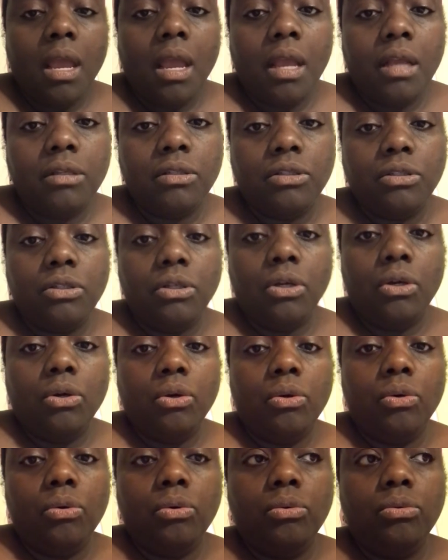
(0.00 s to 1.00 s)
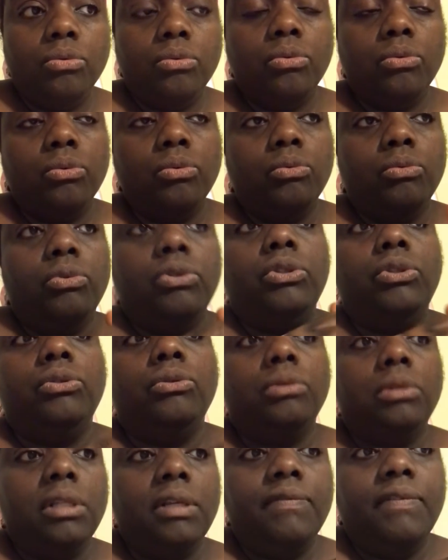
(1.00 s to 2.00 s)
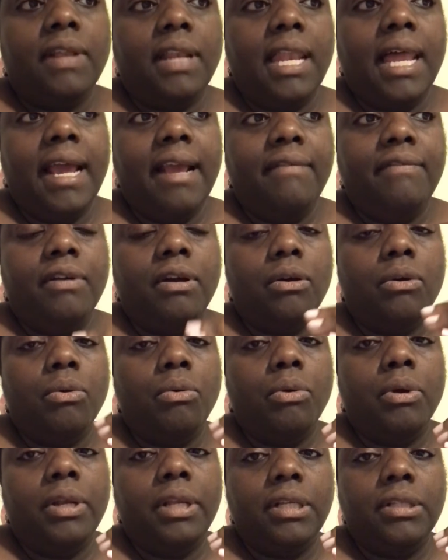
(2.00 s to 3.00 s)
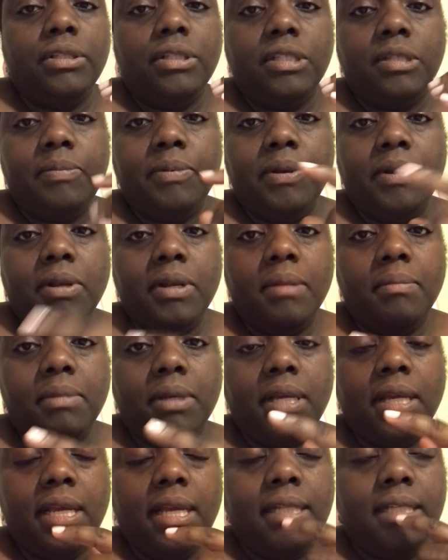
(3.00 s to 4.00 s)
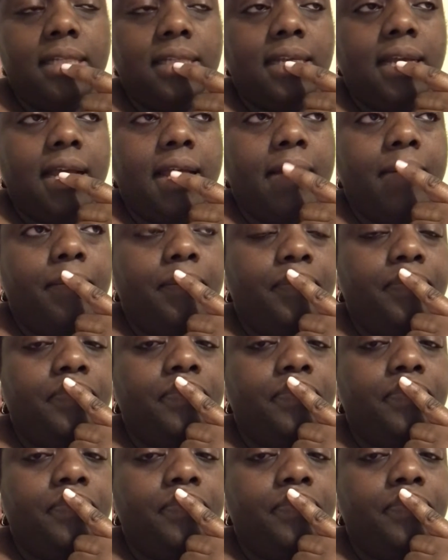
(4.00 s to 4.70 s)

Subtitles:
And so when you live a life according to spirit, I'm looking at the time,